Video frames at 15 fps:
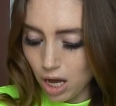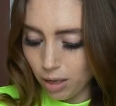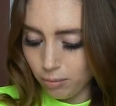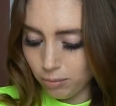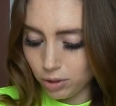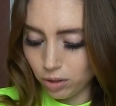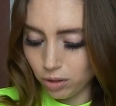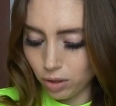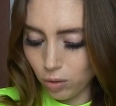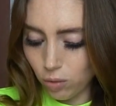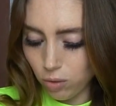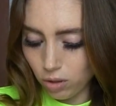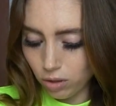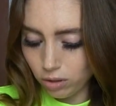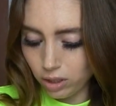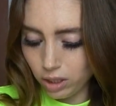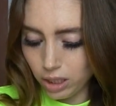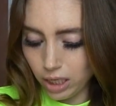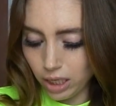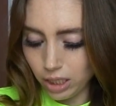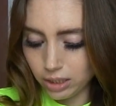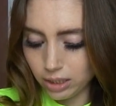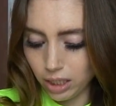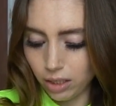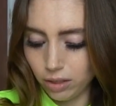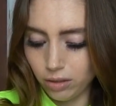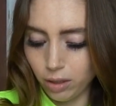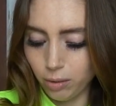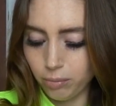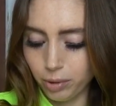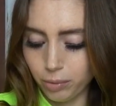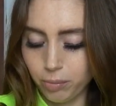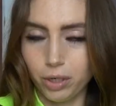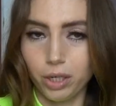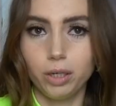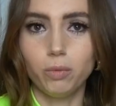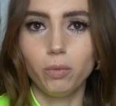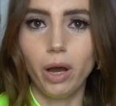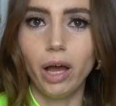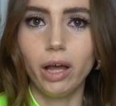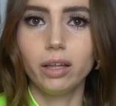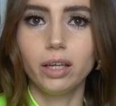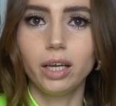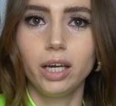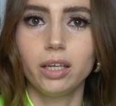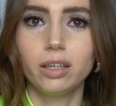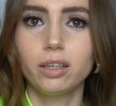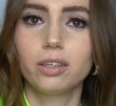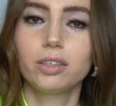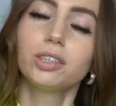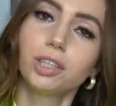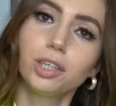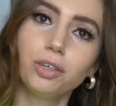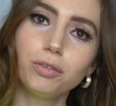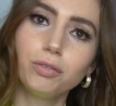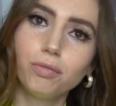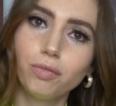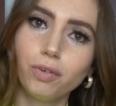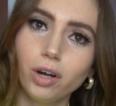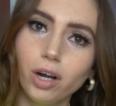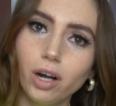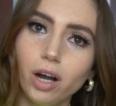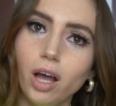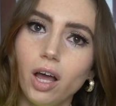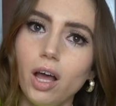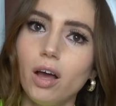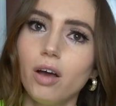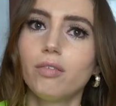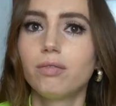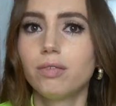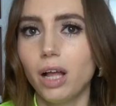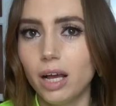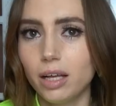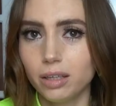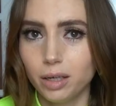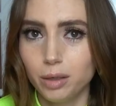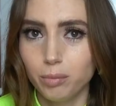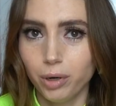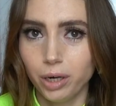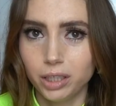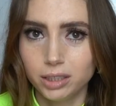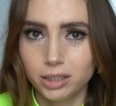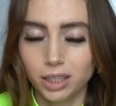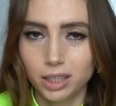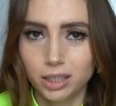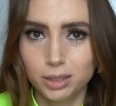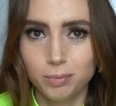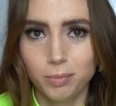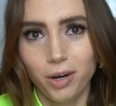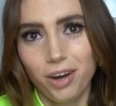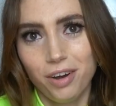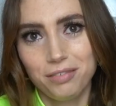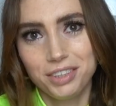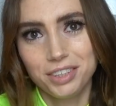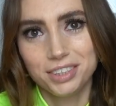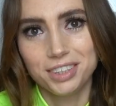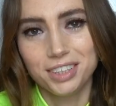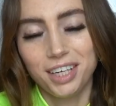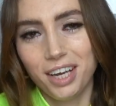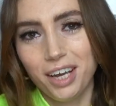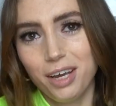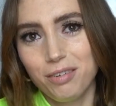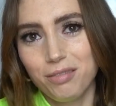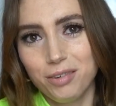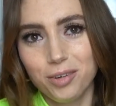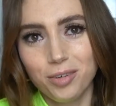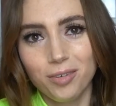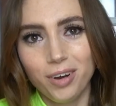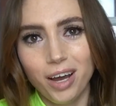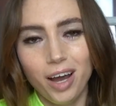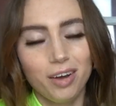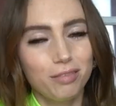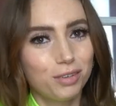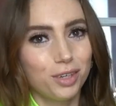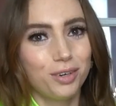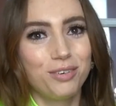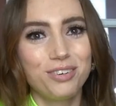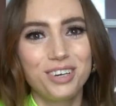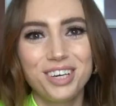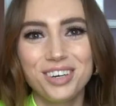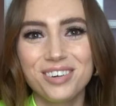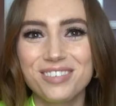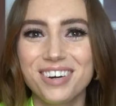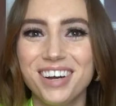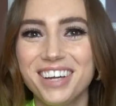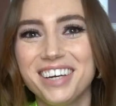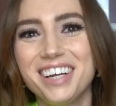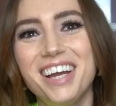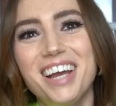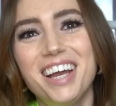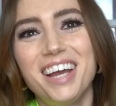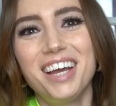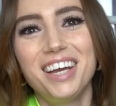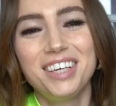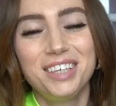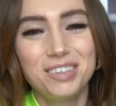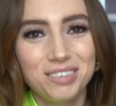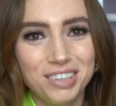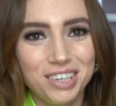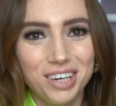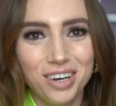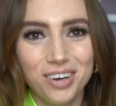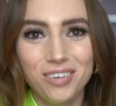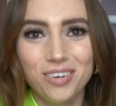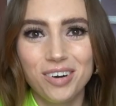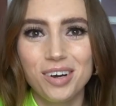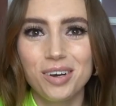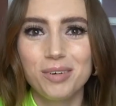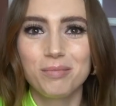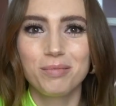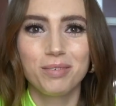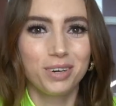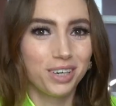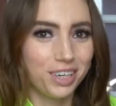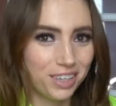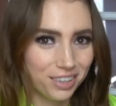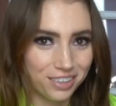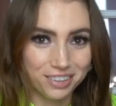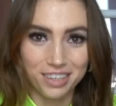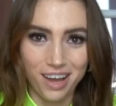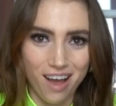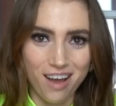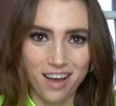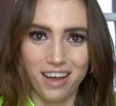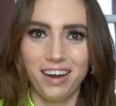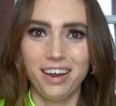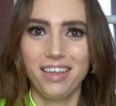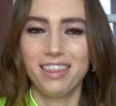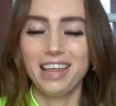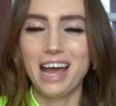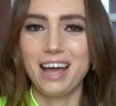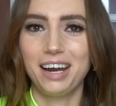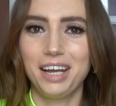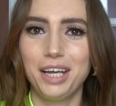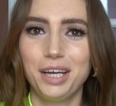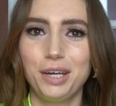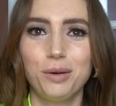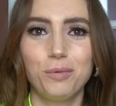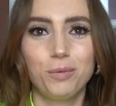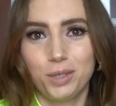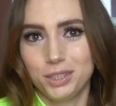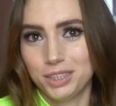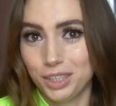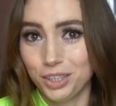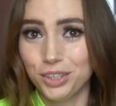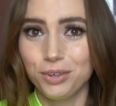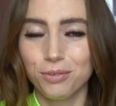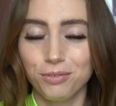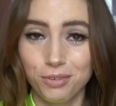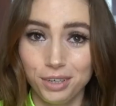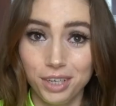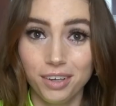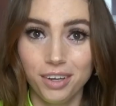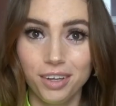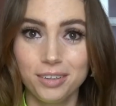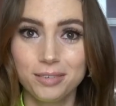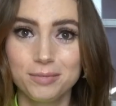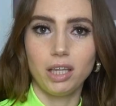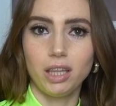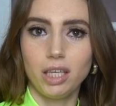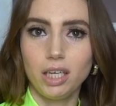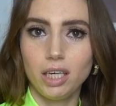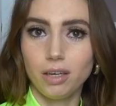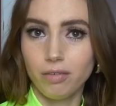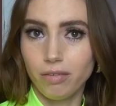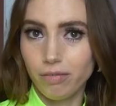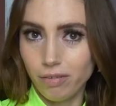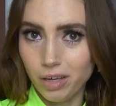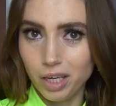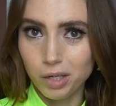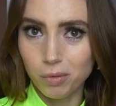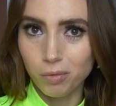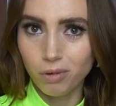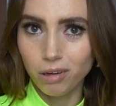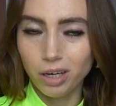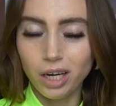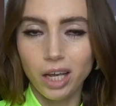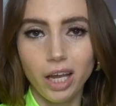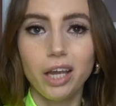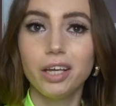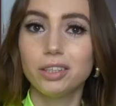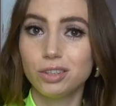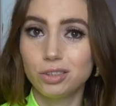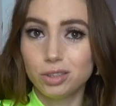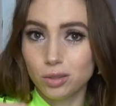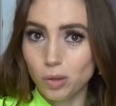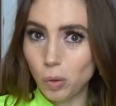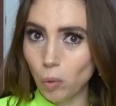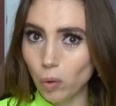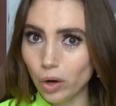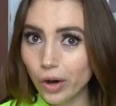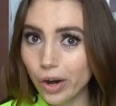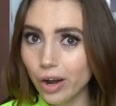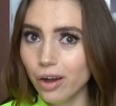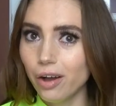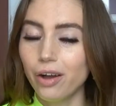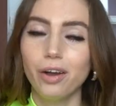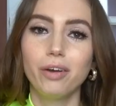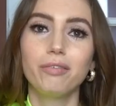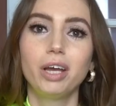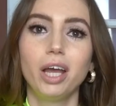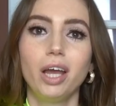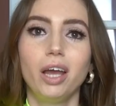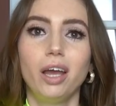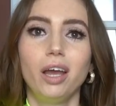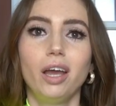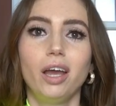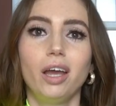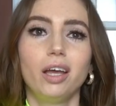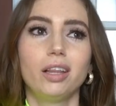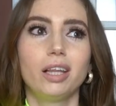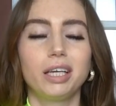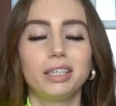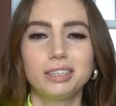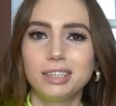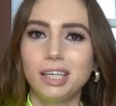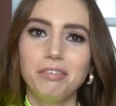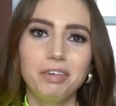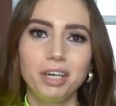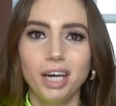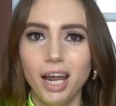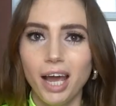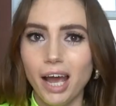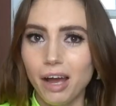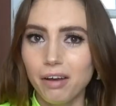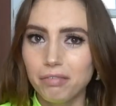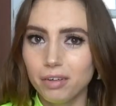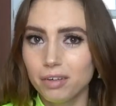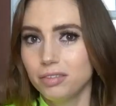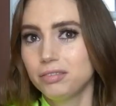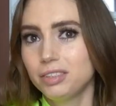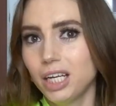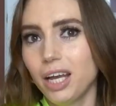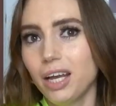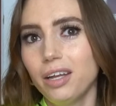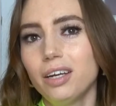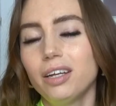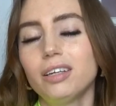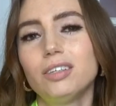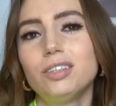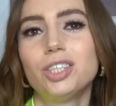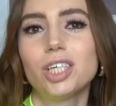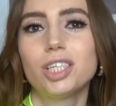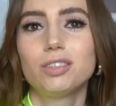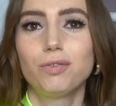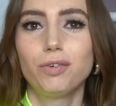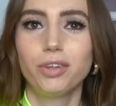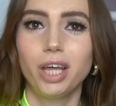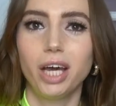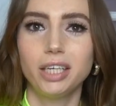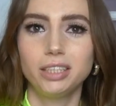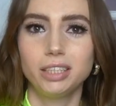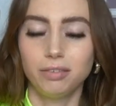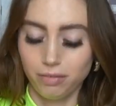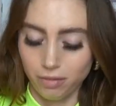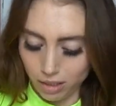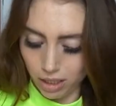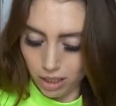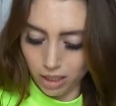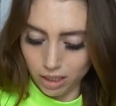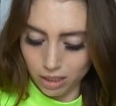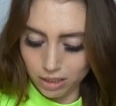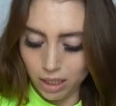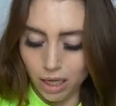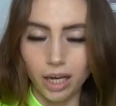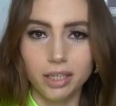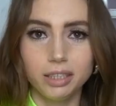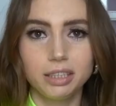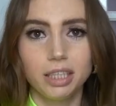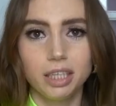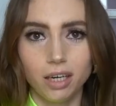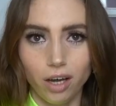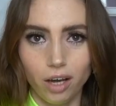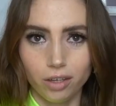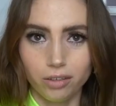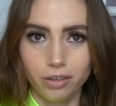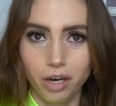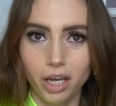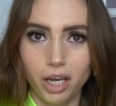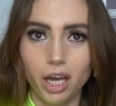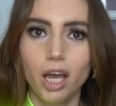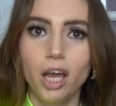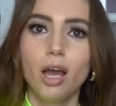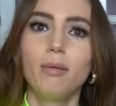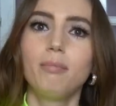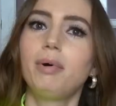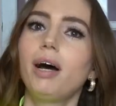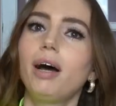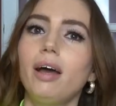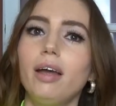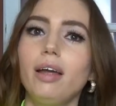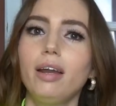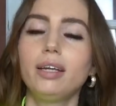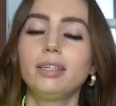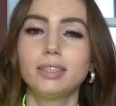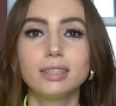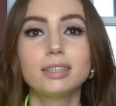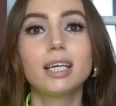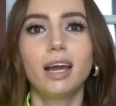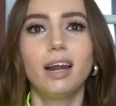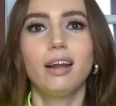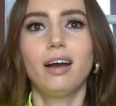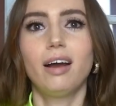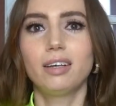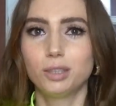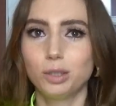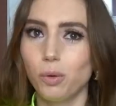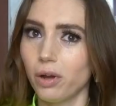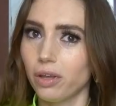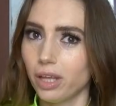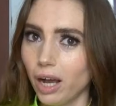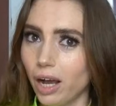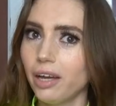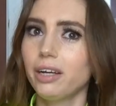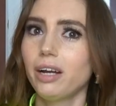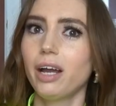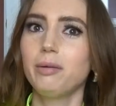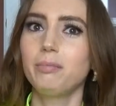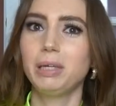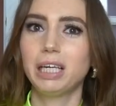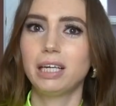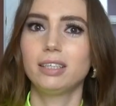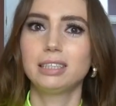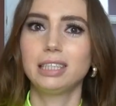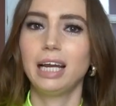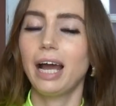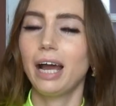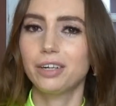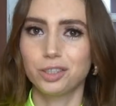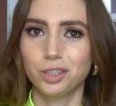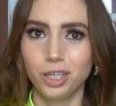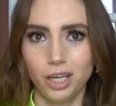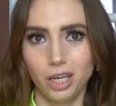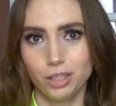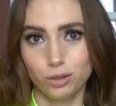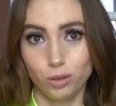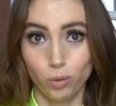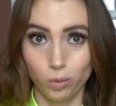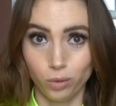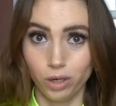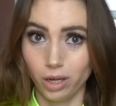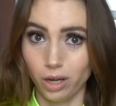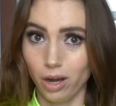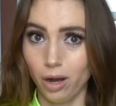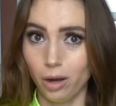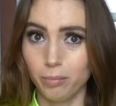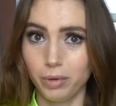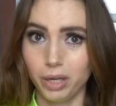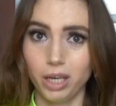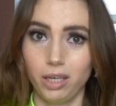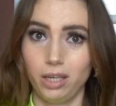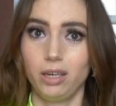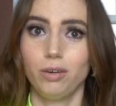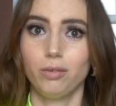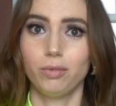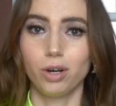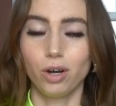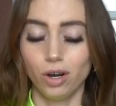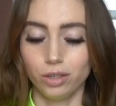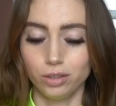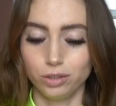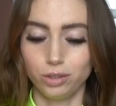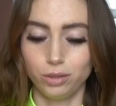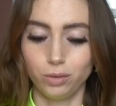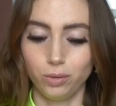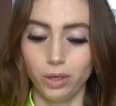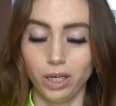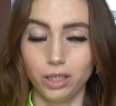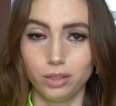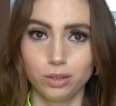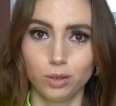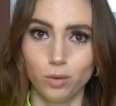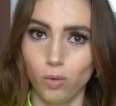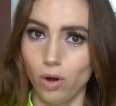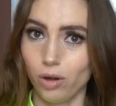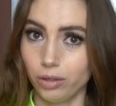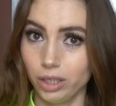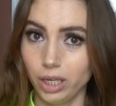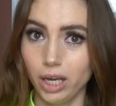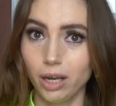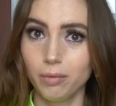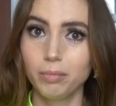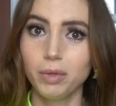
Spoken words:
So the quality has held up pretty well, and it looks cute for flat lay bracelets, but obviously if you have the real one, you would know pretty early on that it wasn't real. The fake one, a score of like 7.5 out of 10, just for that differing sizing, coloring, but it does get a score on the higher end because it actually is holding up in regards to its quality.